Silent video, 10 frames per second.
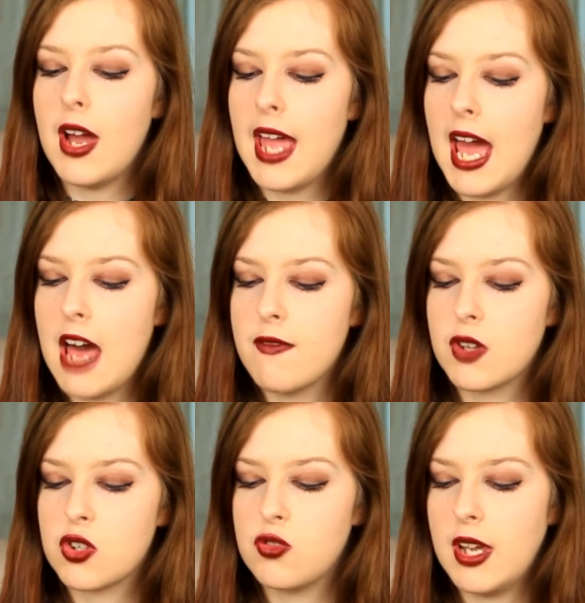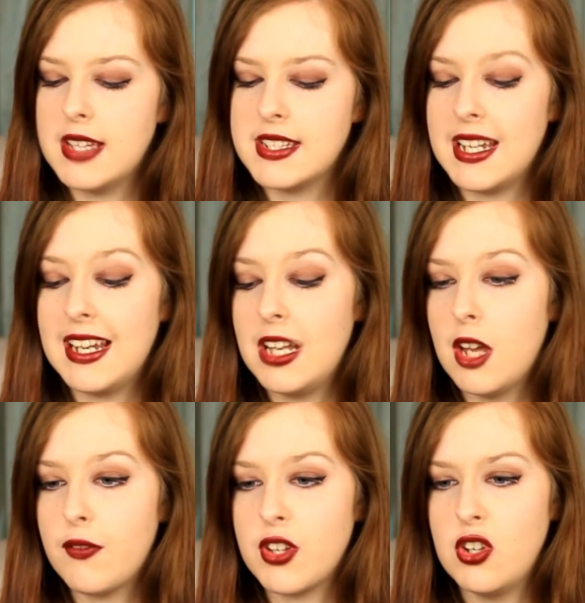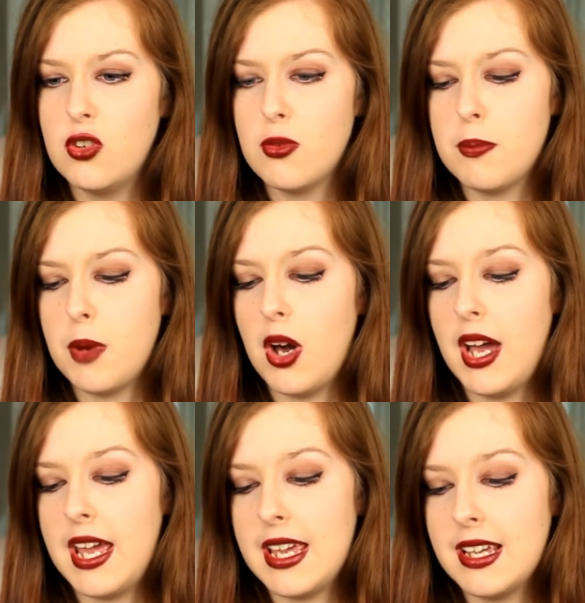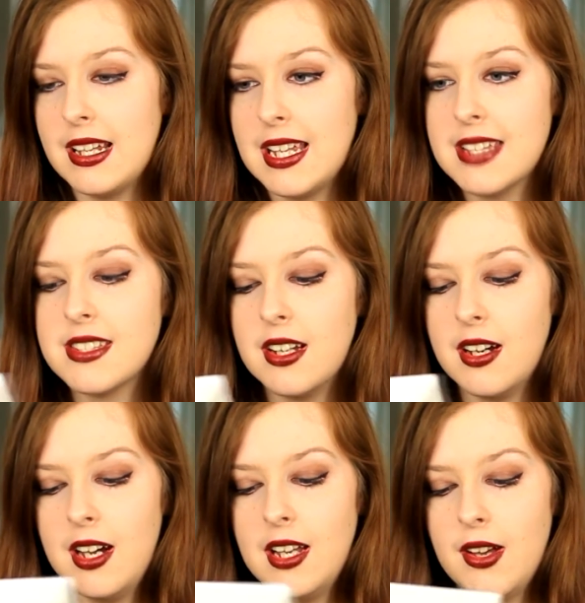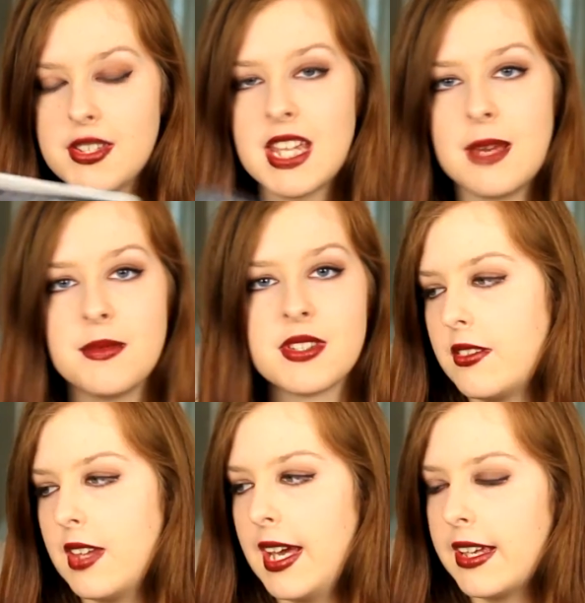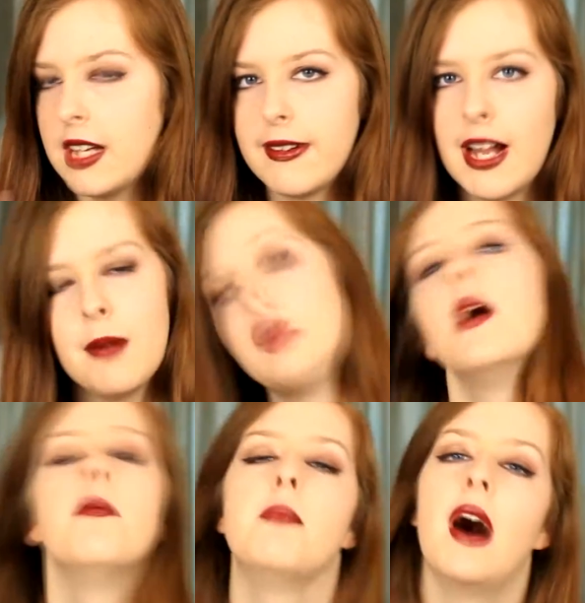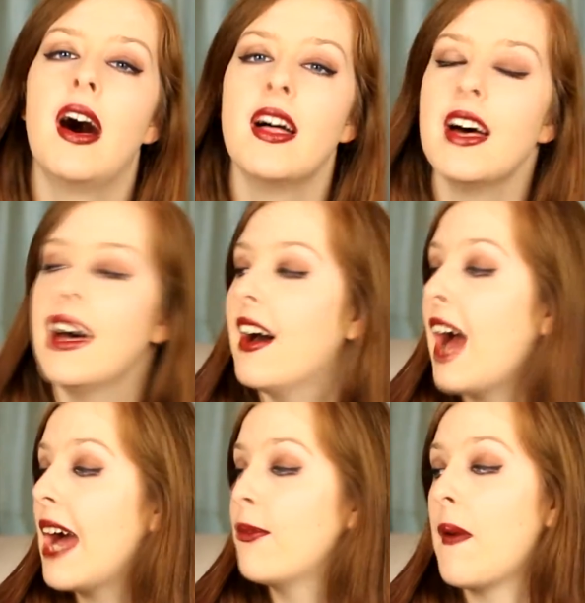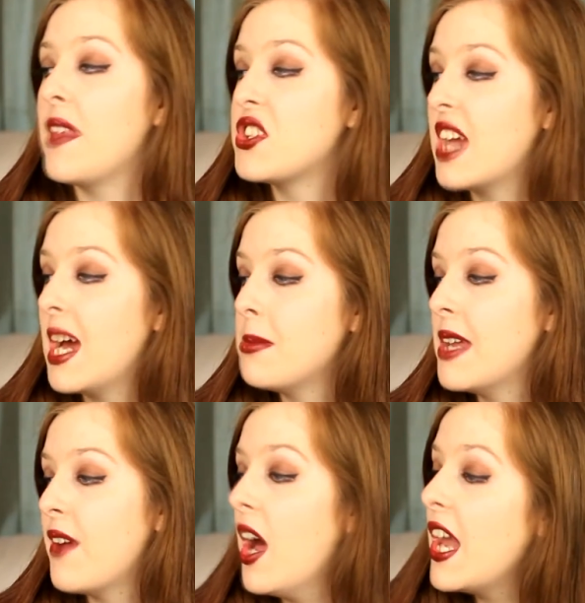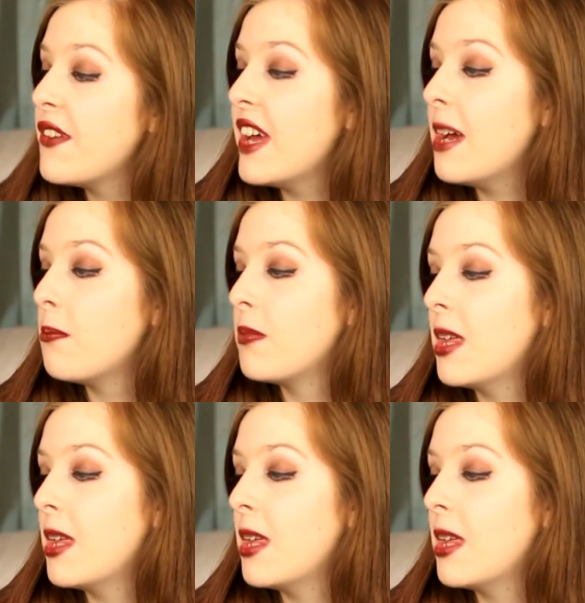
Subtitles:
I have Crazy Love You by Lisa, her last name's like covered up, but I haven't read this yet, never heard of it.